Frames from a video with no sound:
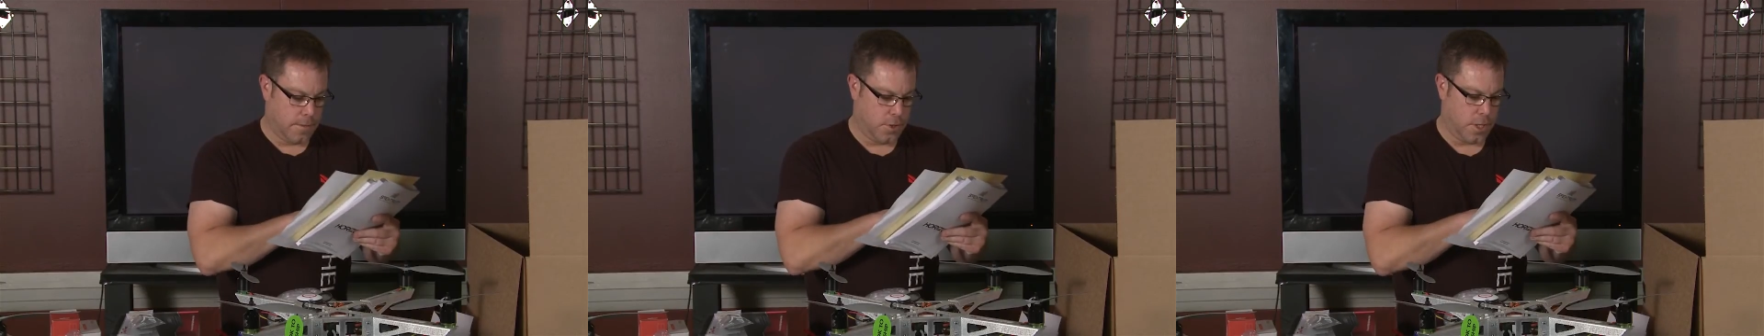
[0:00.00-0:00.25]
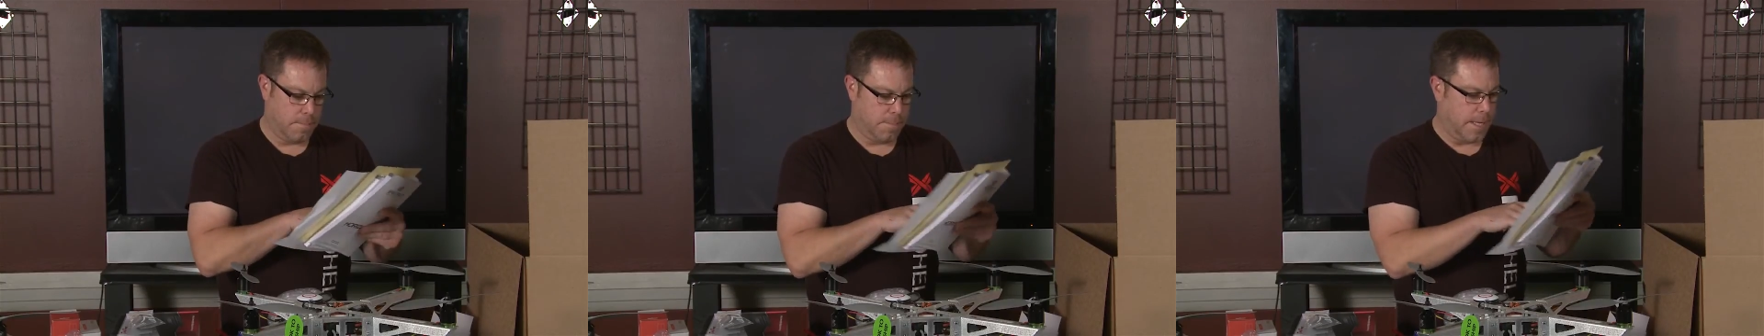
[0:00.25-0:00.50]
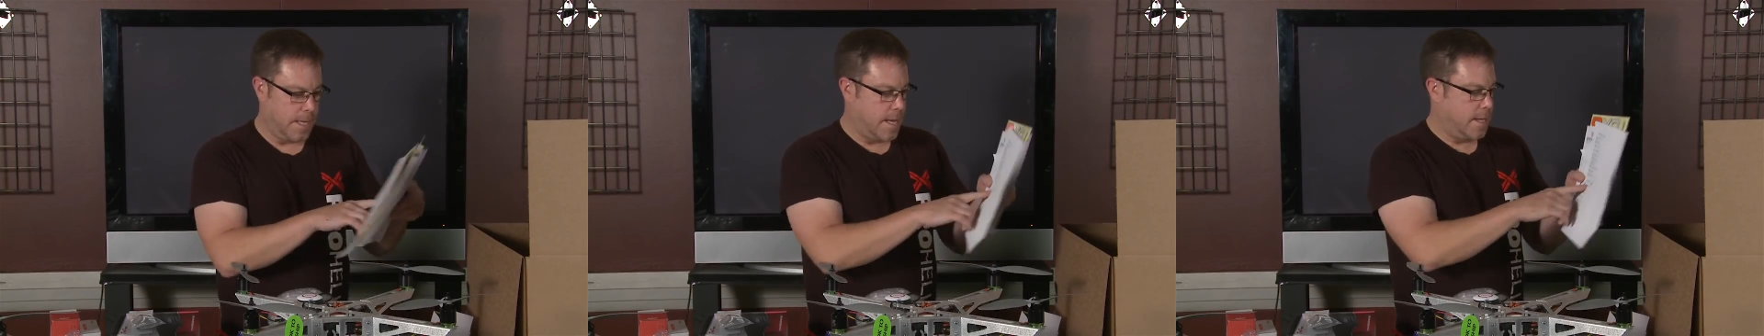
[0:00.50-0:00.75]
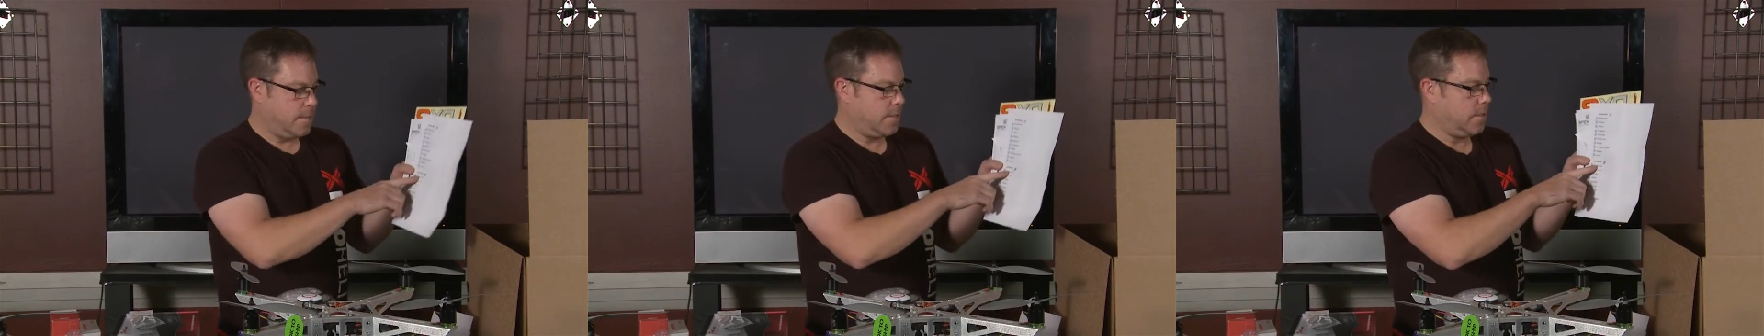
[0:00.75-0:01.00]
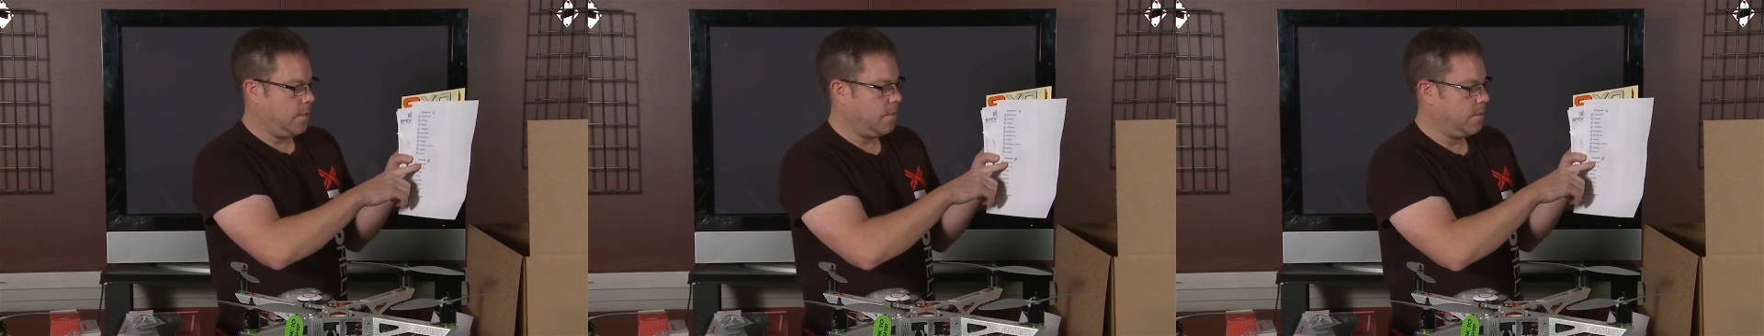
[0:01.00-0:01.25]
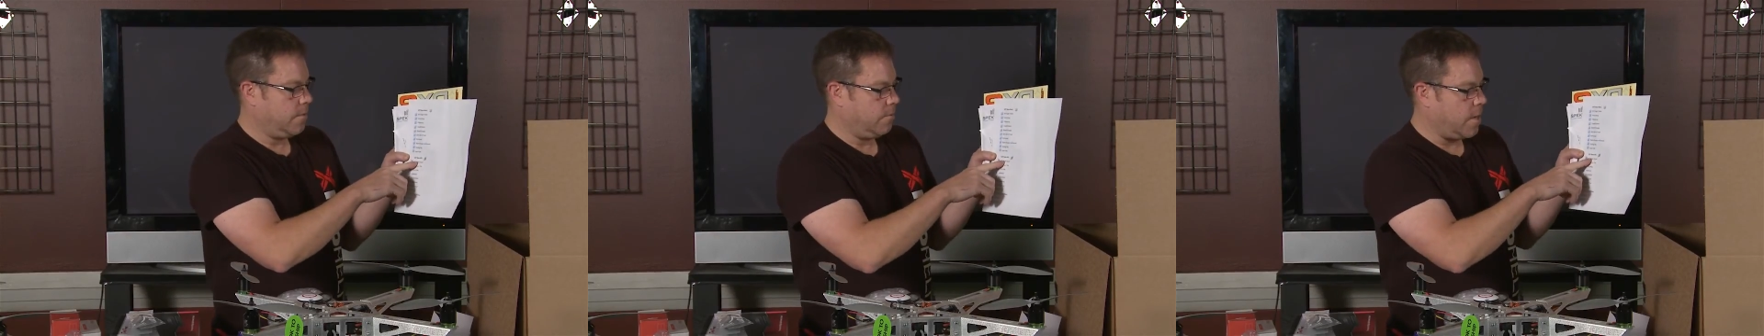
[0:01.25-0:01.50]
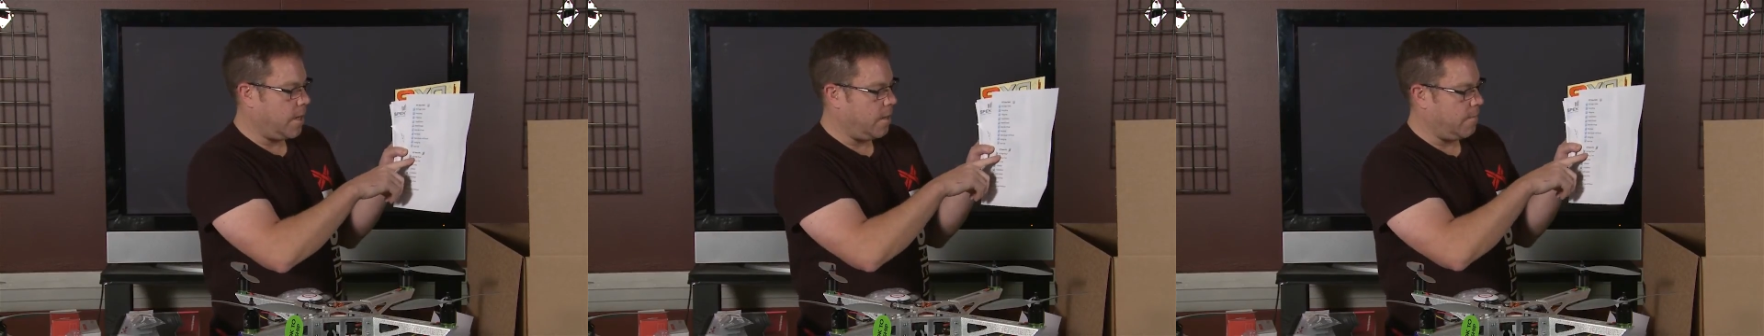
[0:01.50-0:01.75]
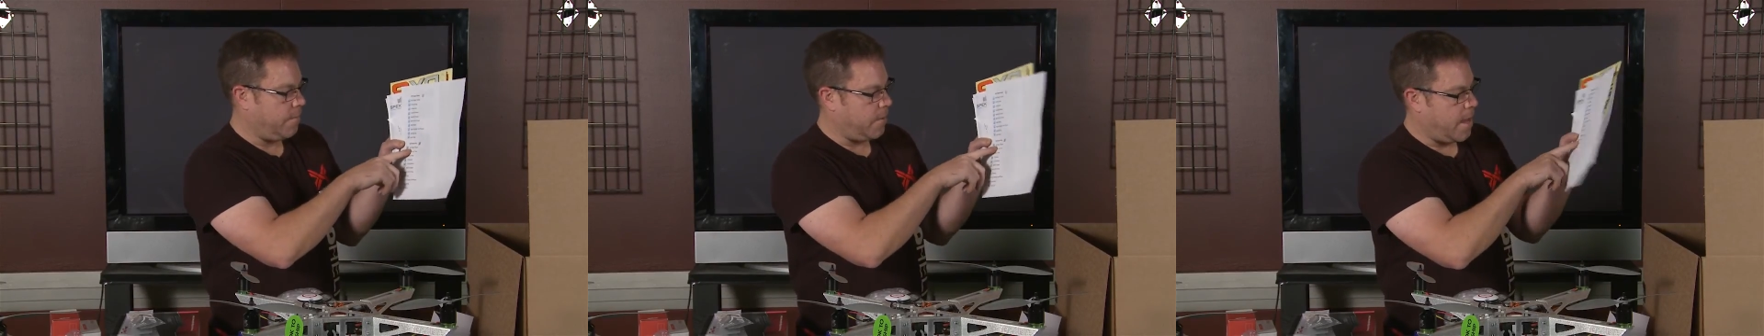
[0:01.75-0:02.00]
GPS ready
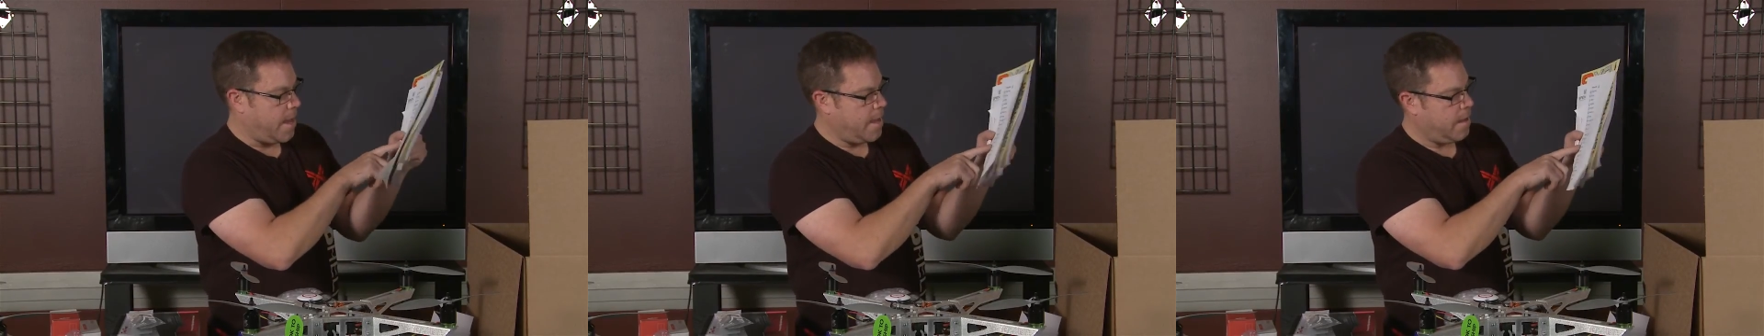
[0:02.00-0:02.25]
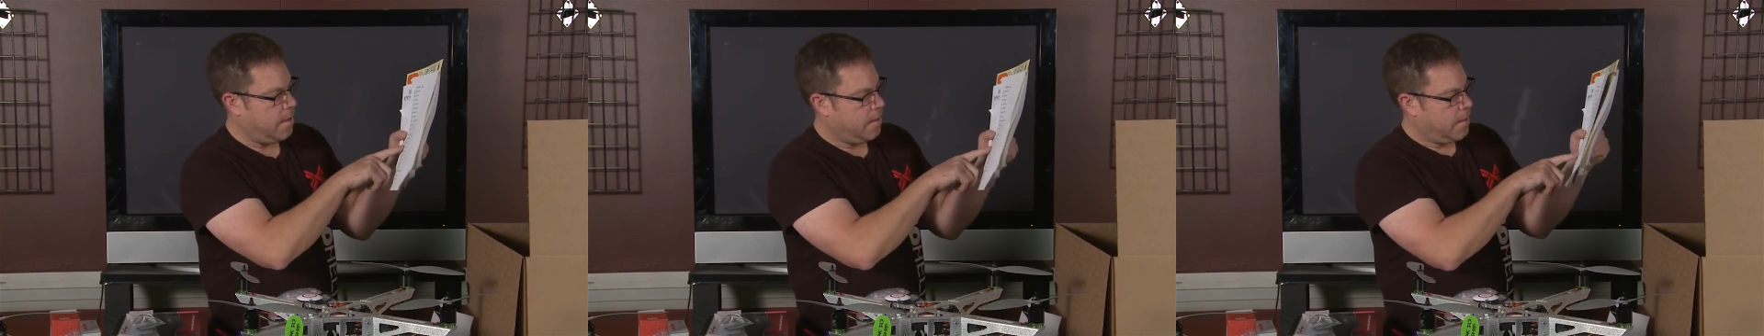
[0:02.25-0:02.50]
to fly.